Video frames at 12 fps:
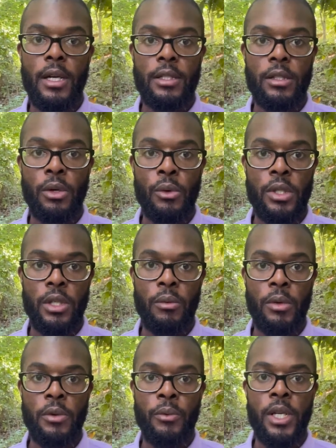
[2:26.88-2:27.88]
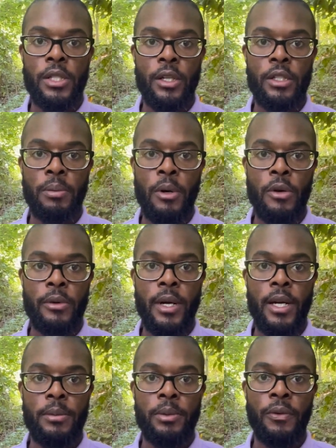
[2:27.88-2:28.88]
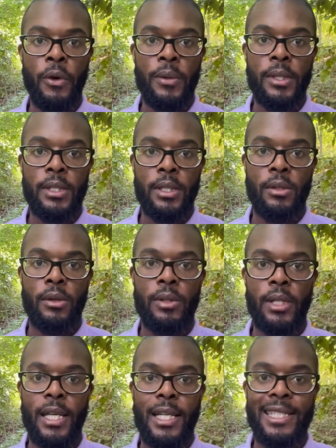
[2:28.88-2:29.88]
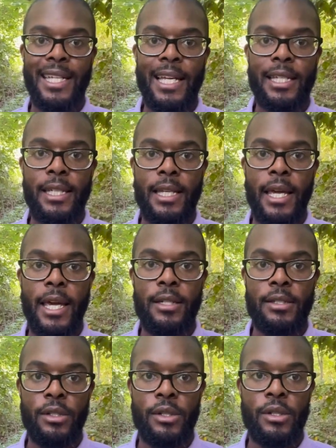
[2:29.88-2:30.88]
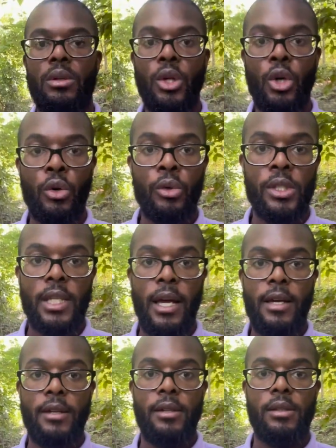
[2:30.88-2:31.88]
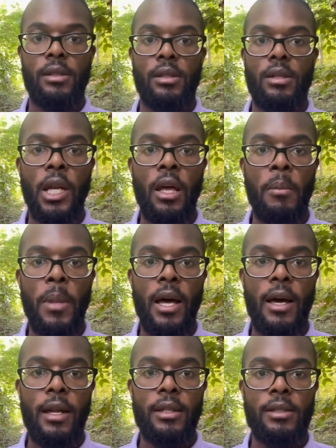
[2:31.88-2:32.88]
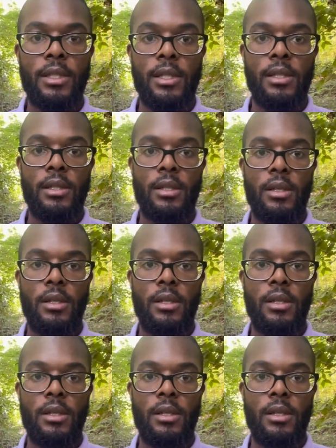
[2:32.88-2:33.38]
institution with research programs focusing on things like cancer, neuroscience, plant biology,